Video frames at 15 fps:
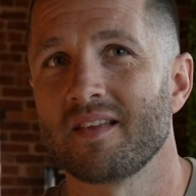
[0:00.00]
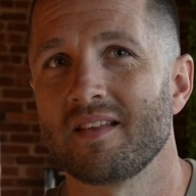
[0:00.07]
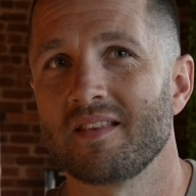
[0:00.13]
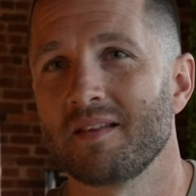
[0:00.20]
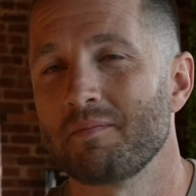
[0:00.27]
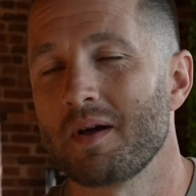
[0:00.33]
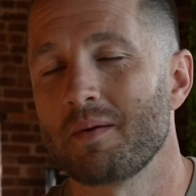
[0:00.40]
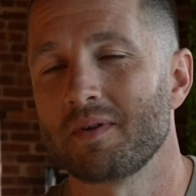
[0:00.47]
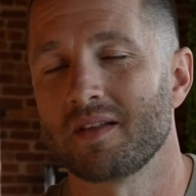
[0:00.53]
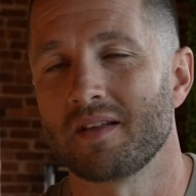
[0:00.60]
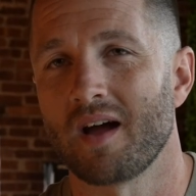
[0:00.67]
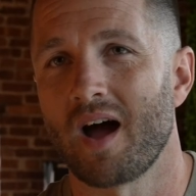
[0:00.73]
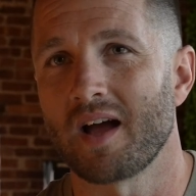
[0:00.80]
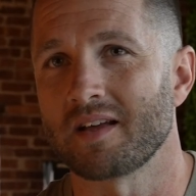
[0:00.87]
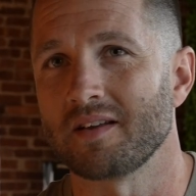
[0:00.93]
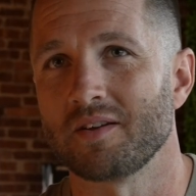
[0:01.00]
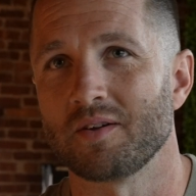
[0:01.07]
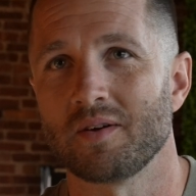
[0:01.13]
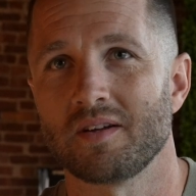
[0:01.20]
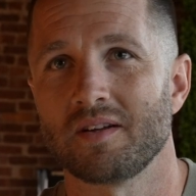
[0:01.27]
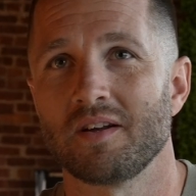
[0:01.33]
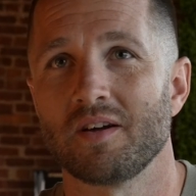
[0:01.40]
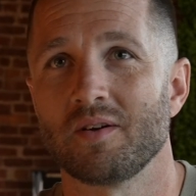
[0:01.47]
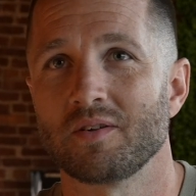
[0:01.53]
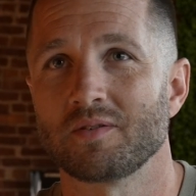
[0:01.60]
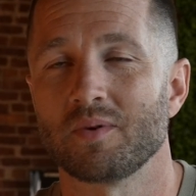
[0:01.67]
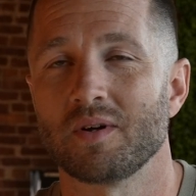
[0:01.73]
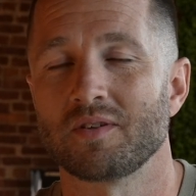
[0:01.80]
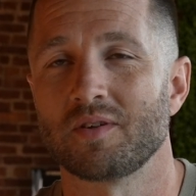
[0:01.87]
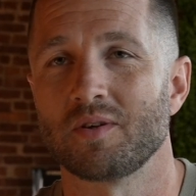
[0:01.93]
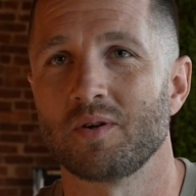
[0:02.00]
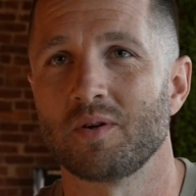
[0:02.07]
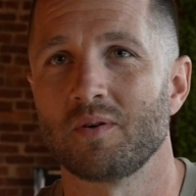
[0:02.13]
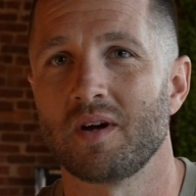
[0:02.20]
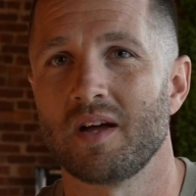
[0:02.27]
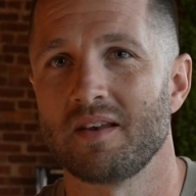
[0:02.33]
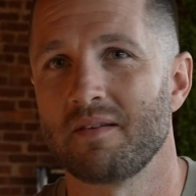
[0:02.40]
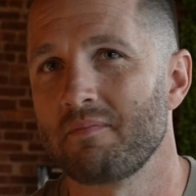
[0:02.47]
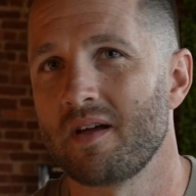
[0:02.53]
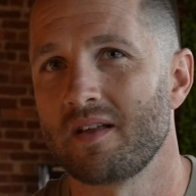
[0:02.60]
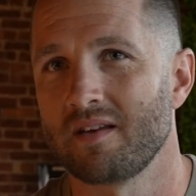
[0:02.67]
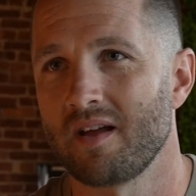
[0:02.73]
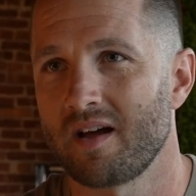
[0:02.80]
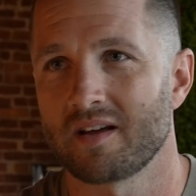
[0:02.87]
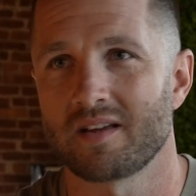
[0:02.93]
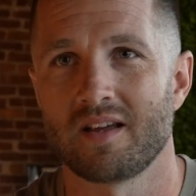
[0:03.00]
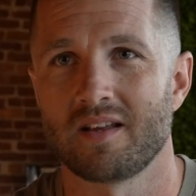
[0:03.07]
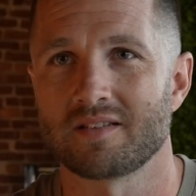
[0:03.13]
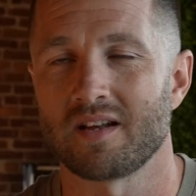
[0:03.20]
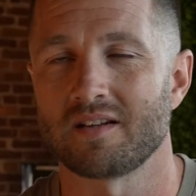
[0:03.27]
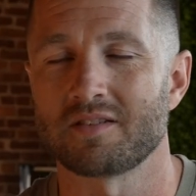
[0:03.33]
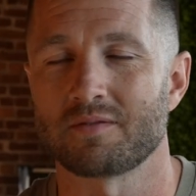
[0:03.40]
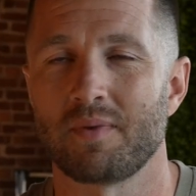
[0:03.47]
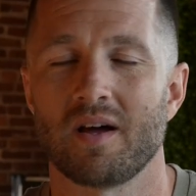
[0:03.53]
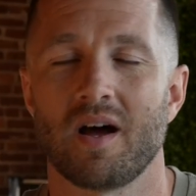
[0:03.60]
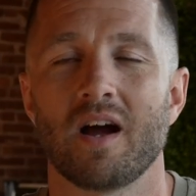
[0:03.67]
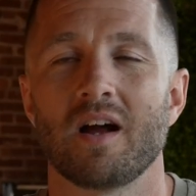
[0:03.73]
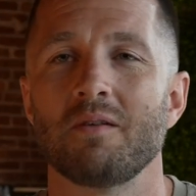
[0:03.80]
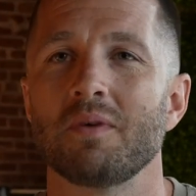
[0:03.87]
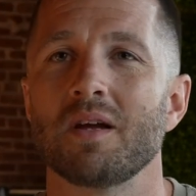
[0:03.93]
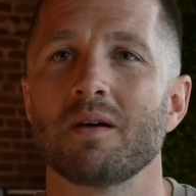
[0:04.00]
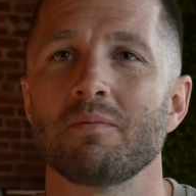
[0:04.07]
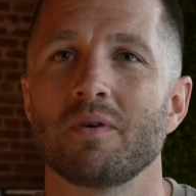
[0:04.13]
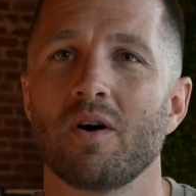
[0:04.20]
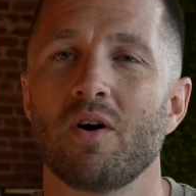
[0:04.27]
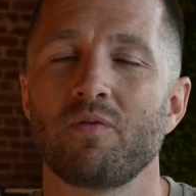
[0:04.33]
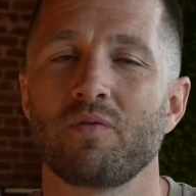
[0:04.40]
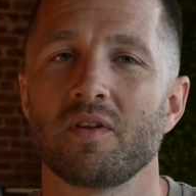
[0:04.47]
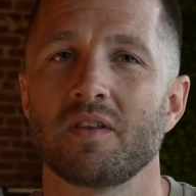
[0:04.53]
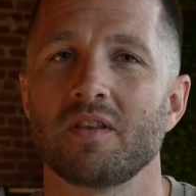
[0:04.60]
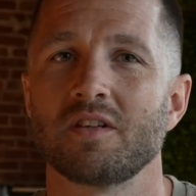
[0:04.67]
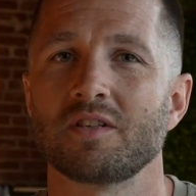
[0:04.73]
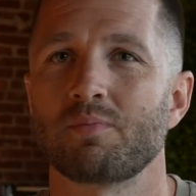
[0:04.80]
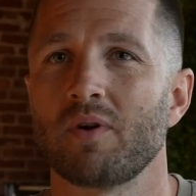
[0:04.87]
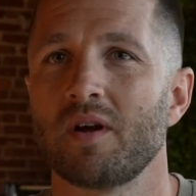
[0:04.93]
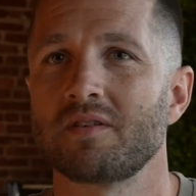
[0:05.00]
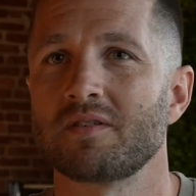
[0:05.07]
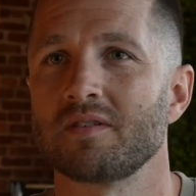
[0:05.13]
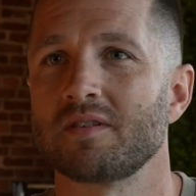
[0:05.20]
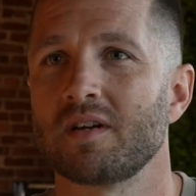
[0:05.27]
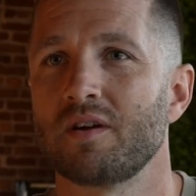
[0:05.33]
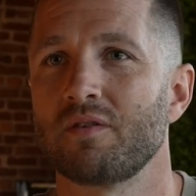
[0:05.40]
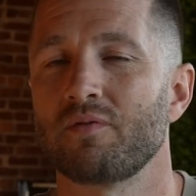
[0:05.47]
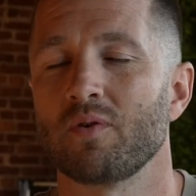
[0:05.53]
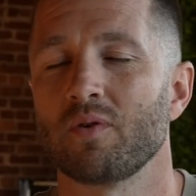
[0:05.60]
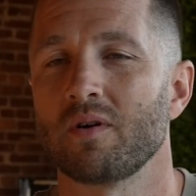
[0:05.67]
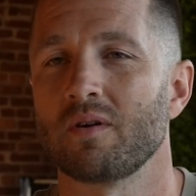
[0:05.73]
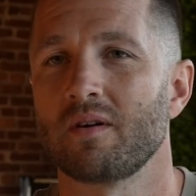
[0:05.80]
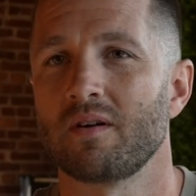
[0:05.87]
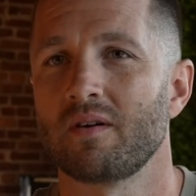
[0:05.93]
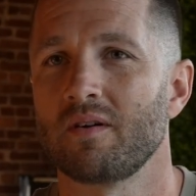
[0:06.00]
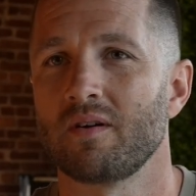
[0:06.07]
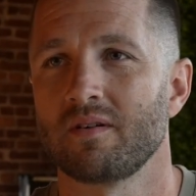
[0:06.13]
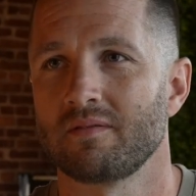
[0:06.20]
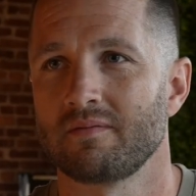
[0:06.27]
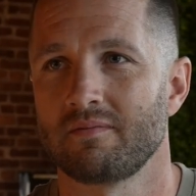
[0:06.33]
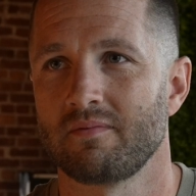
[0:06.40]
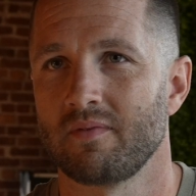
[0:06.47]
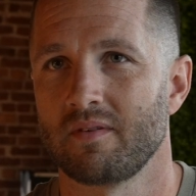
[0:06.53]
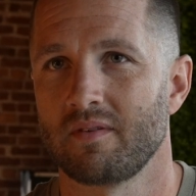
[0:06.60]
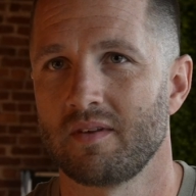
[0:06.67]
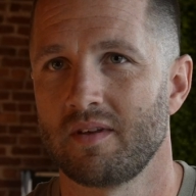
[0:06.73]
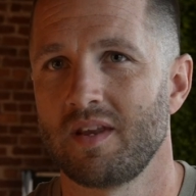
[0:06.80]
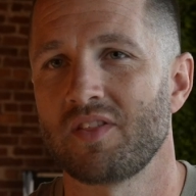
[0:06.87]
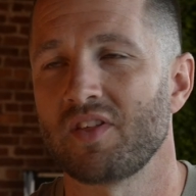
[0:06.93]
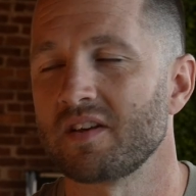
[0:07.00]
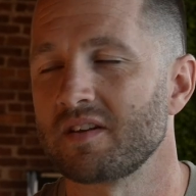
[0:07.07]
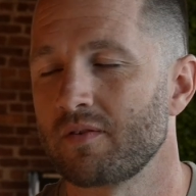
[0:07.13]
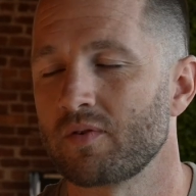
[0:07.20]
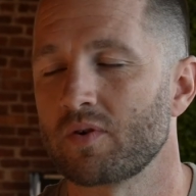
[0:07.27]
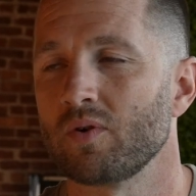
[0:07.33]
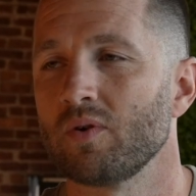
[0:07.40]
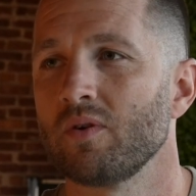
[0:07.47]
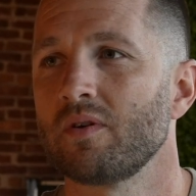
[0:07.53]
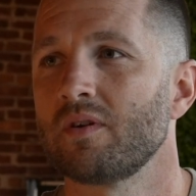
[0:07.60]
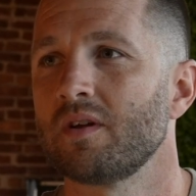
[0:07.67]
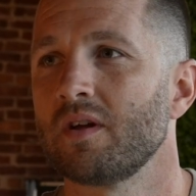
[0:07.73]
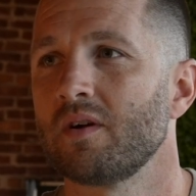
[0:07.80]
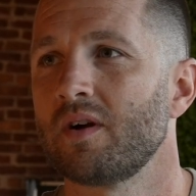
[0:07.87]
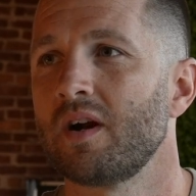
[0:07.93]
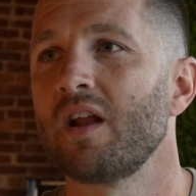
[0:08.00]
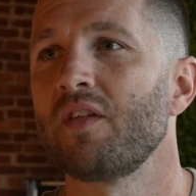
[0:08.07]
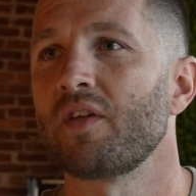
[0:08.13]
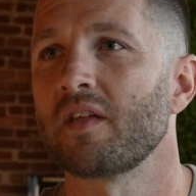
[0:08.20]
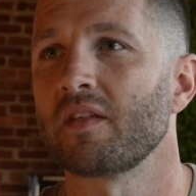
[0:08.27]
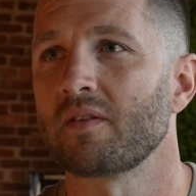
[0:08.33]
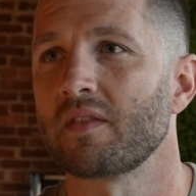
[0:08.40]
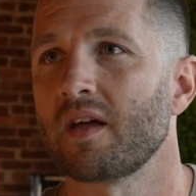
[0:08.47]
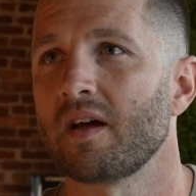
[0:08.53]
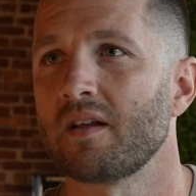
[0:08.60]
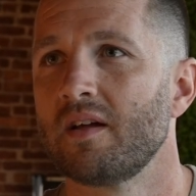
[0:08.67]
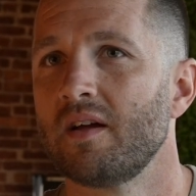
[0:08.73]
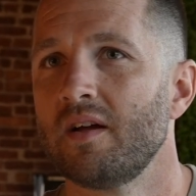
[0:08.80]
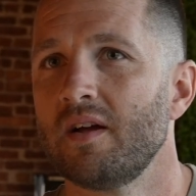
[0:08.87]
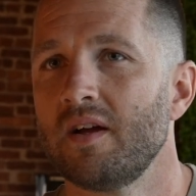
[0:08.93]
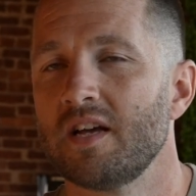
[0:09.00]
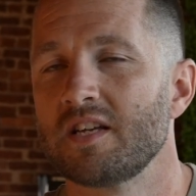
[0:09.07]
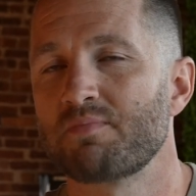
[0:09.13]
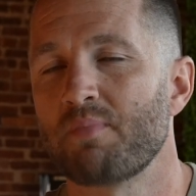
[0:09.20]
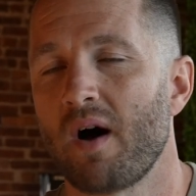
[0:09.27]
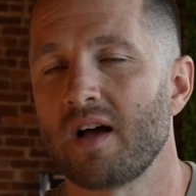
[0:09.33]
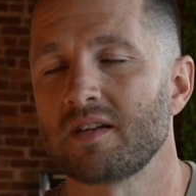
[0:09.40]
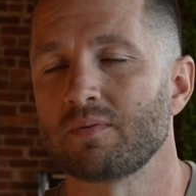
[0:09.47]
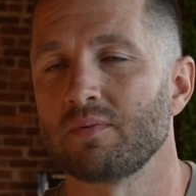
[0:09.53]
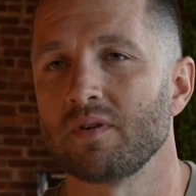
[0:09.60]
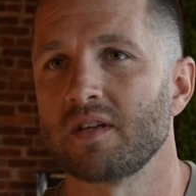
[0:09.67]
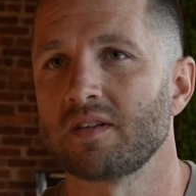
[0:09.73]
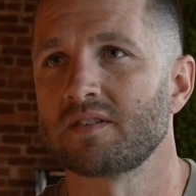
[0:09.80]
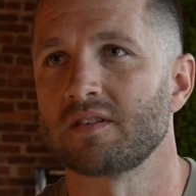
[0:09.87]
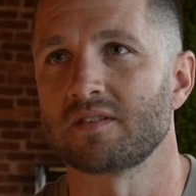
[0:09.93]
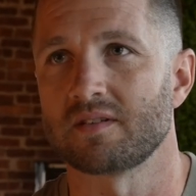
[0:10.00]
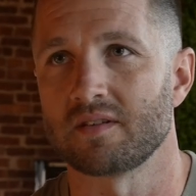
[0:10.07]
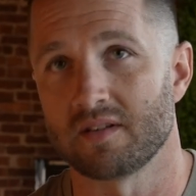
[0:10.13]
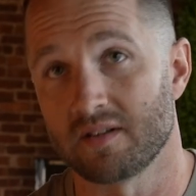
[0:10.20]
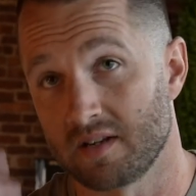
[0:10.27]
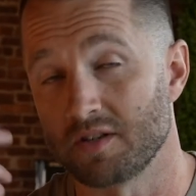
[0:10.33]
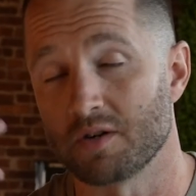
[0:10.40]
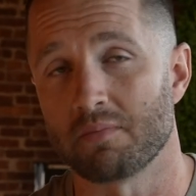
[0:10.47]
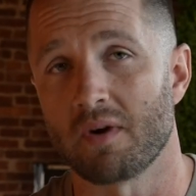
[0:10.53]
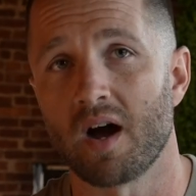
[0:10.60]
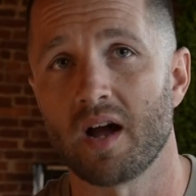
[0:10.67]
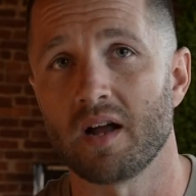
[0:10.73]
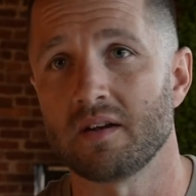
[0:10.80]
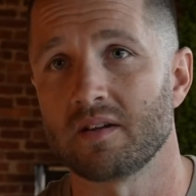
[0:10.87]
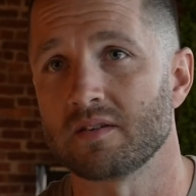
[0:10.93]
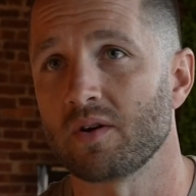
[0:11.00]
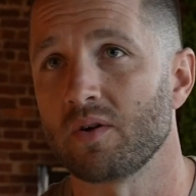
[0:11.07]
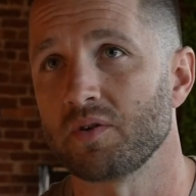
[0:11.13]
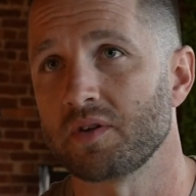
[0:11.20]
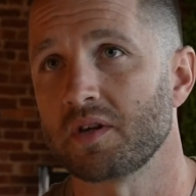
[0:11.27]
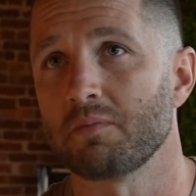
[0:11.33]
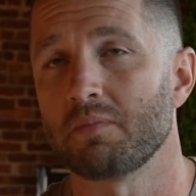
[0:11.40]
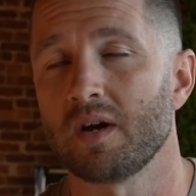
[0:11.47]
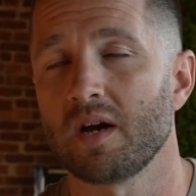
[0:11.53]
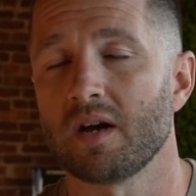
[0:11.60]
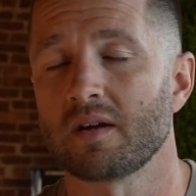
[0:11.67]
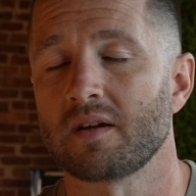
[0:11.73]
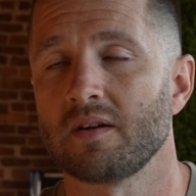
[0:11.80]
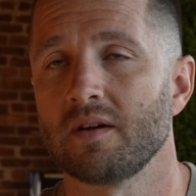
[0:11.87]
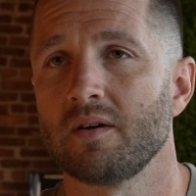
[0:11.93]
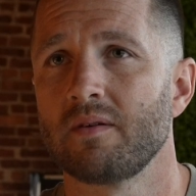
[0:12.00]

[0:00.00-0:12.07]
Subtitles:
then maybe I can do it, as well too. And it's not just about Ironman, but hopefully the inspiration's there for anything difficult, anything that is possible that's just in your mind, just holding you back,